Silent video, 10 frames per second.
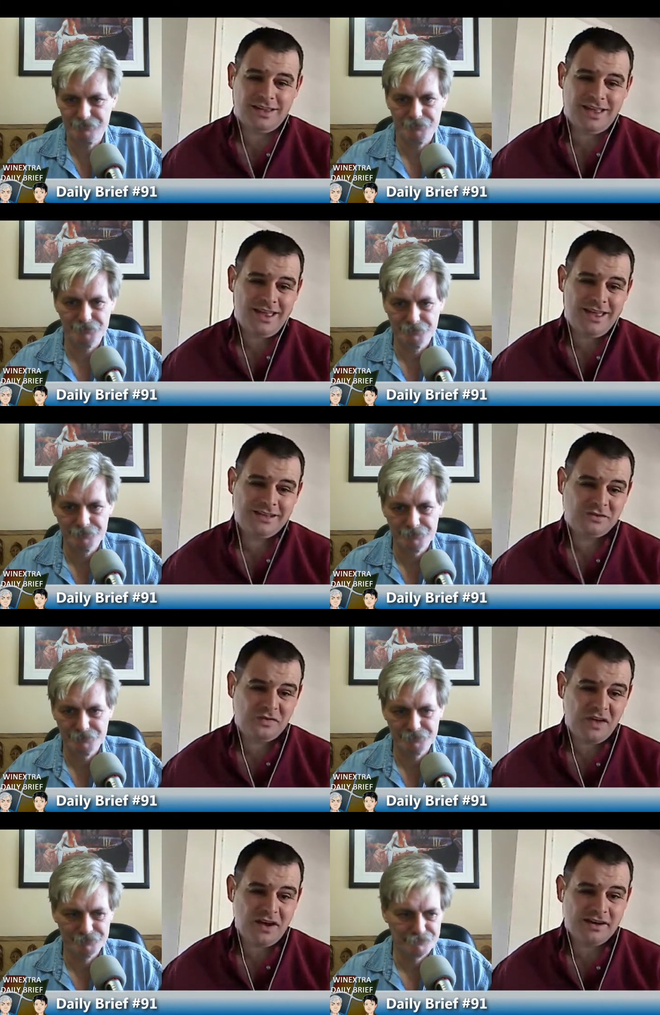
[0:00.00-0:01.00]
Speaker 1: It's fear.
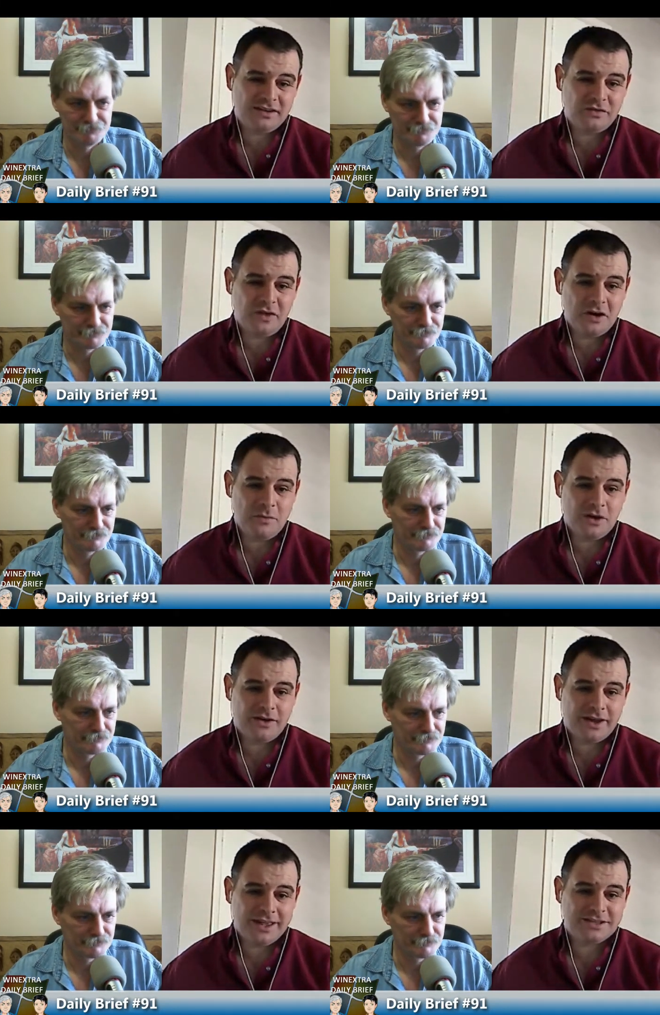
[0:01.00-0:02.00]
It's fear-mongering.
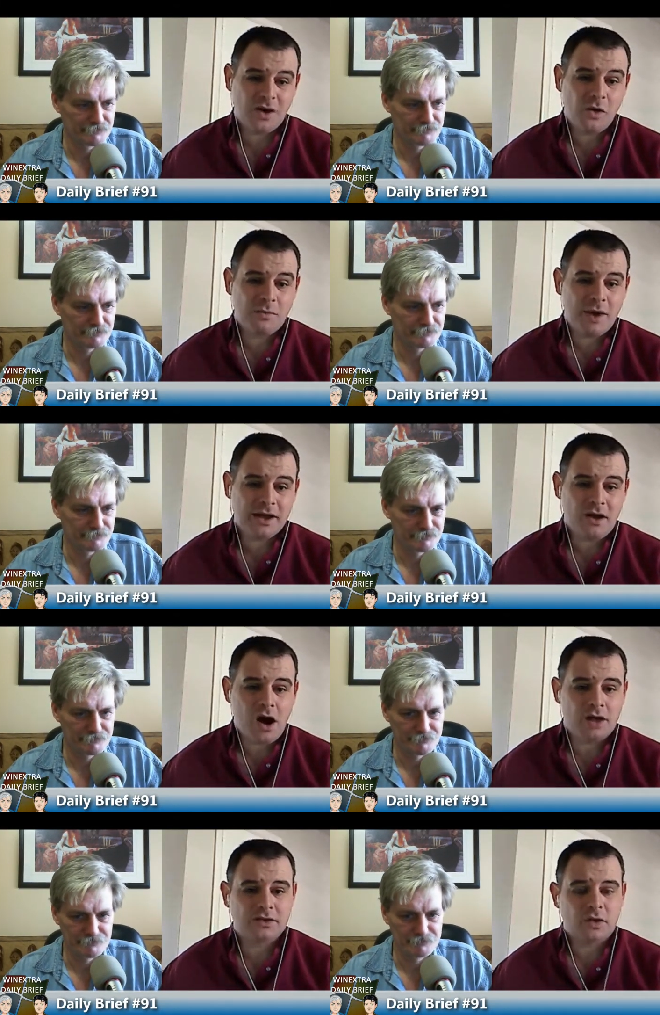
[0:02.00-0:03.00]
It's, oh, my God,
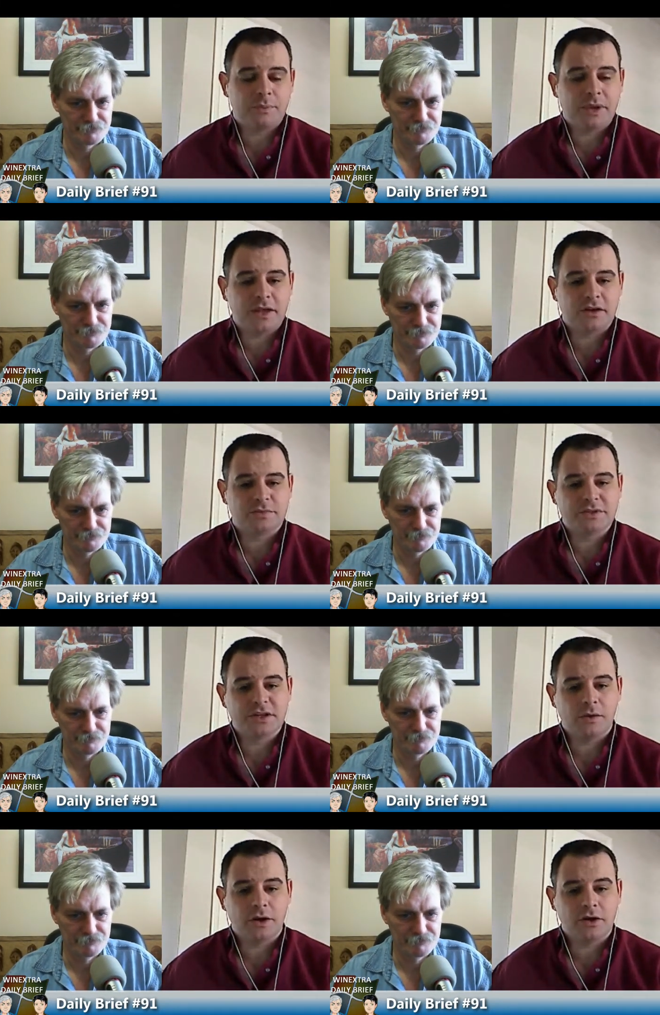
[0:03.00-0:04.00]
don't pick at us. But you know what?
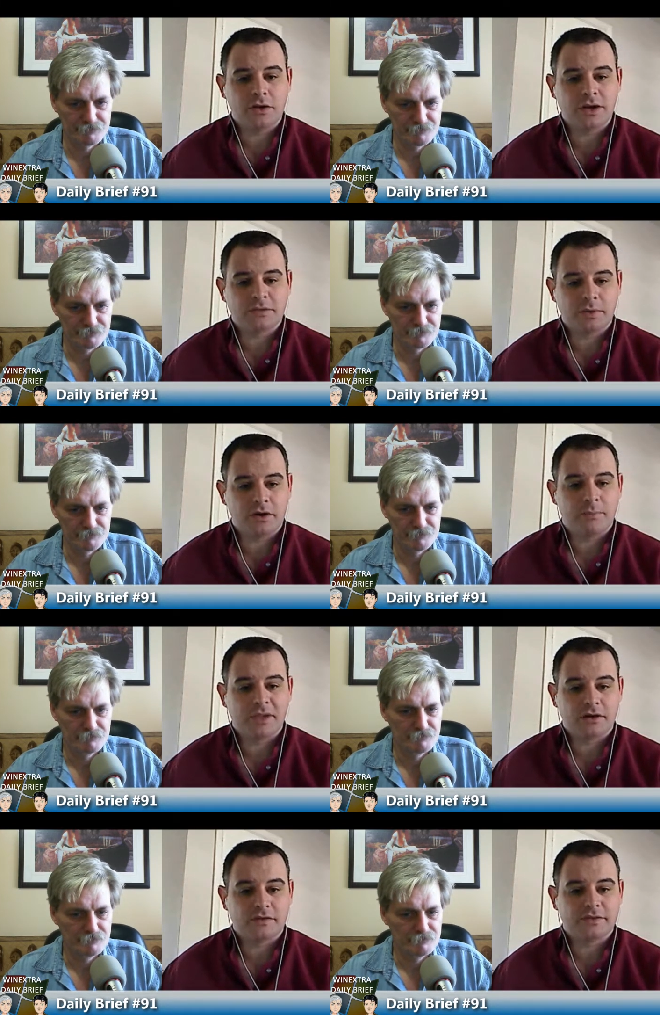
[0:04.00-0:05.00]
Google has become big enough
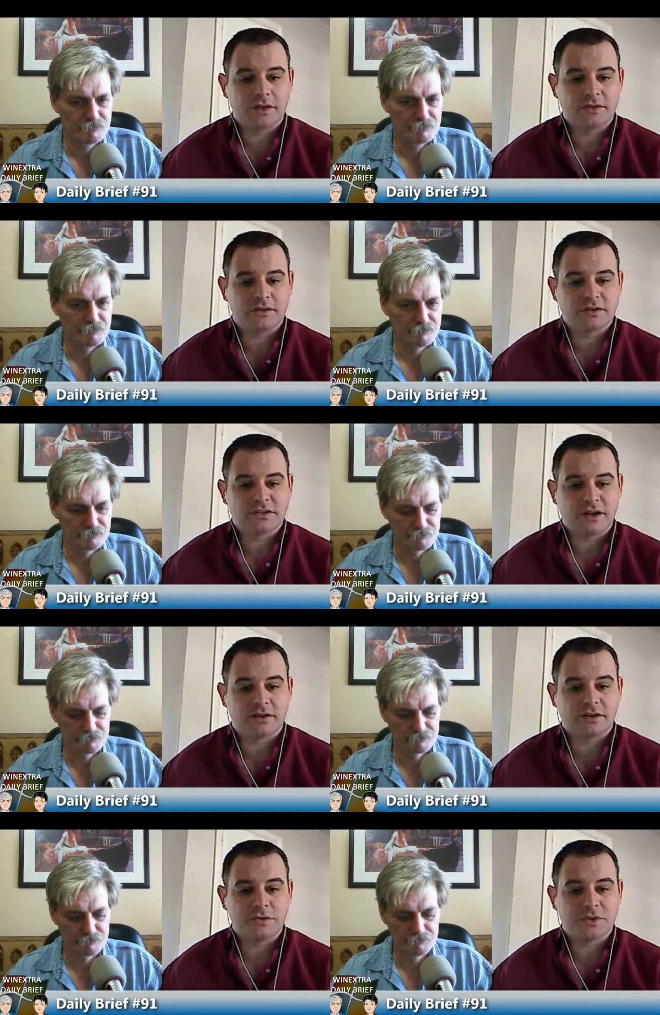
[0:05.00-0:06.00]
now that they're starting to
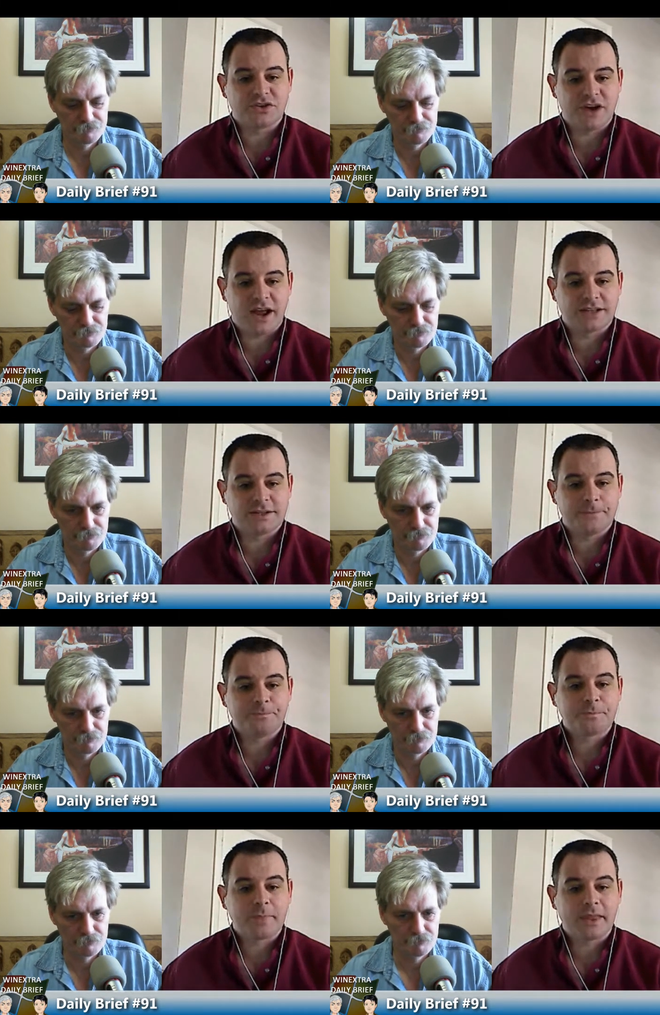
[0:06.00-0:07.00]
attract
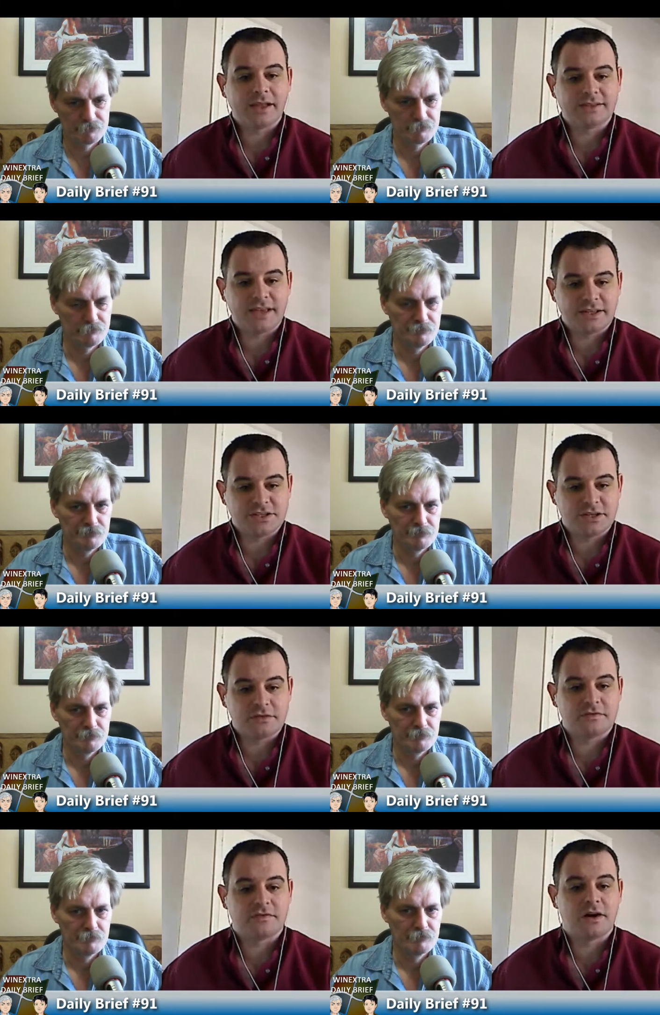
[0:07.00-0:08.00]
attention
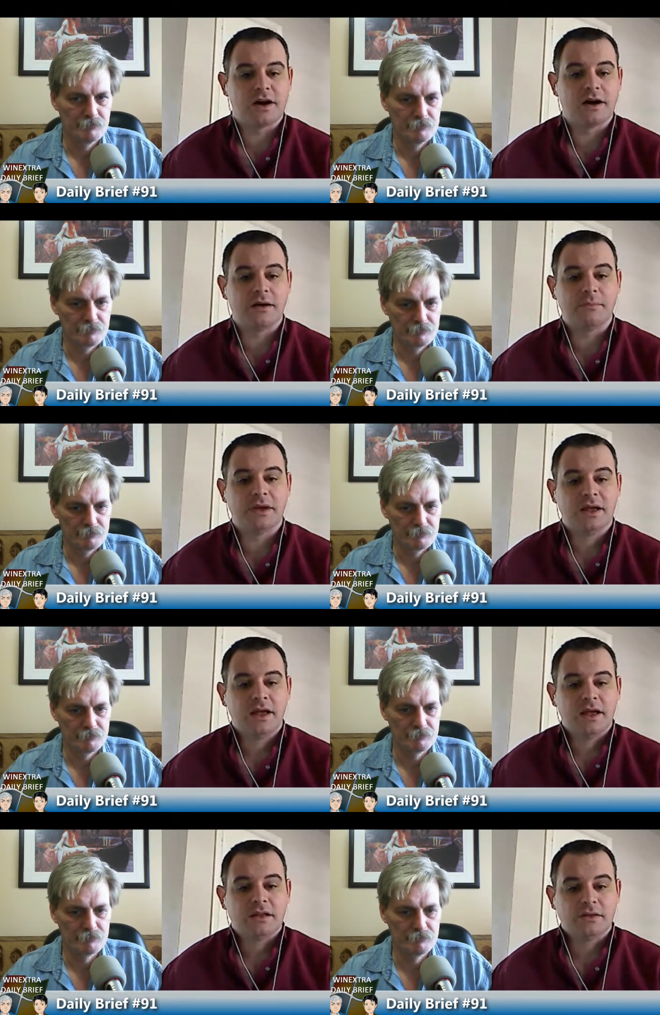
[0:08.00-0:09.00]
from
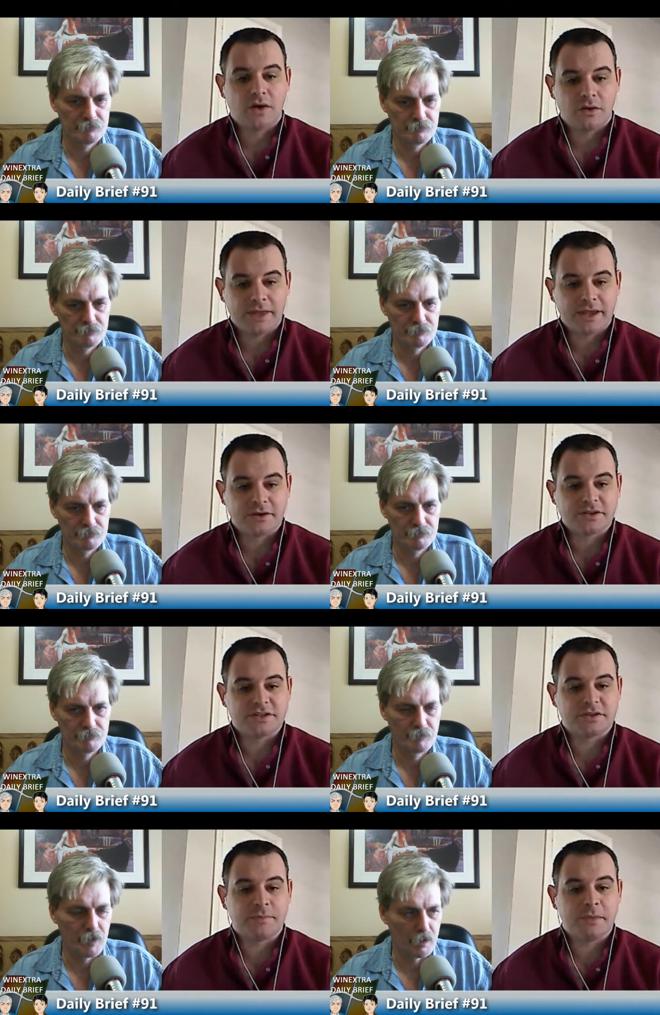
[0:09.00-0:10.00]
lawmakers, that
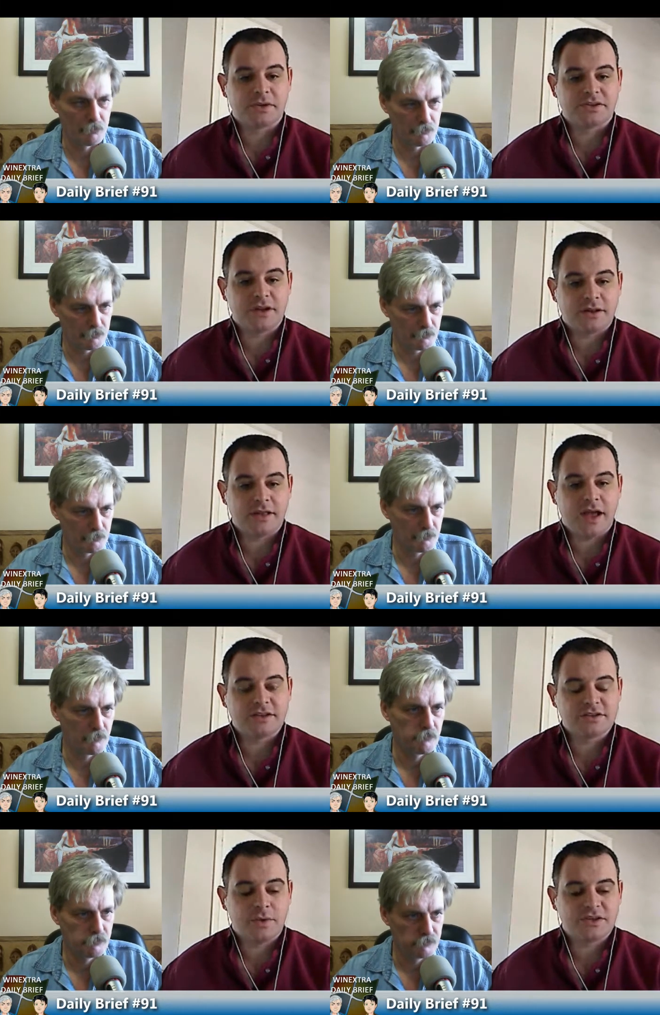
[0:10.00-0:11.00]
people are starting to ask
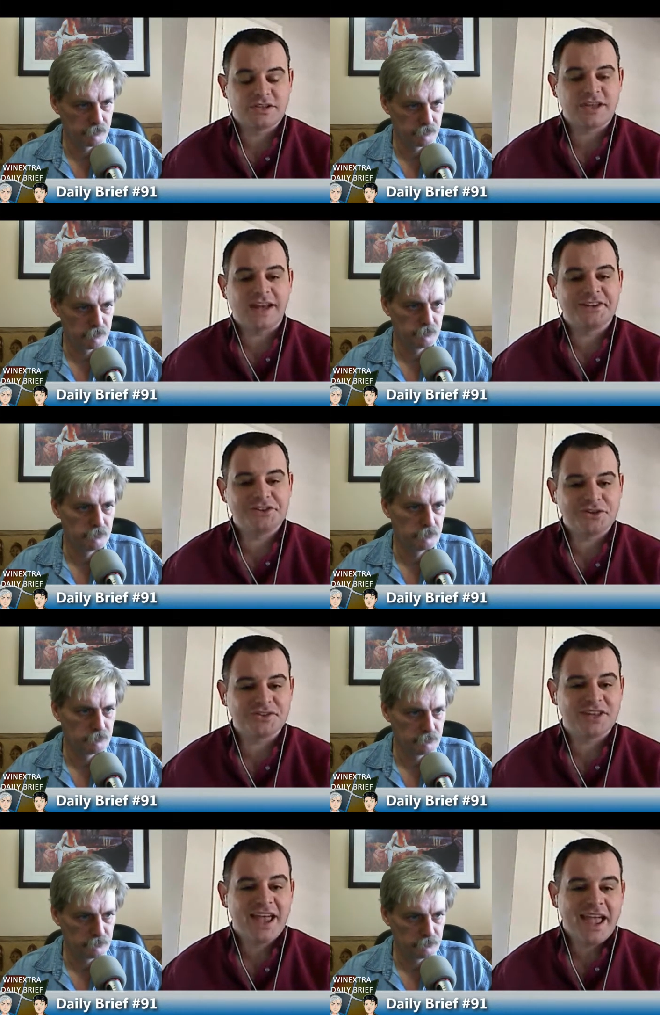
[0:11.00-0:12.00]
questions. And it just,
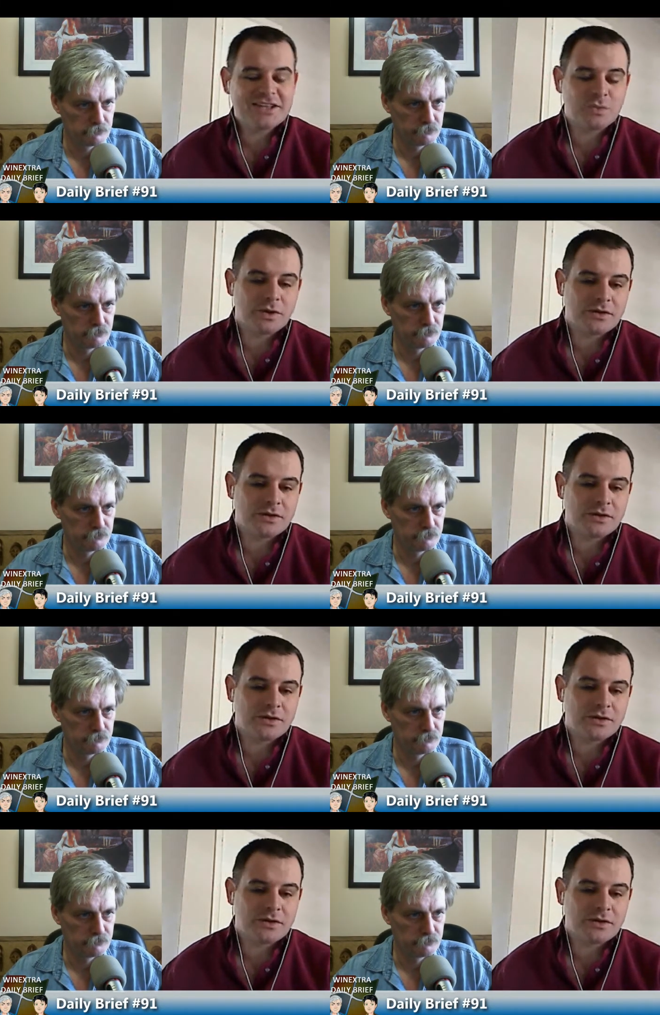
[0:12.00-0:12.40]
it's one of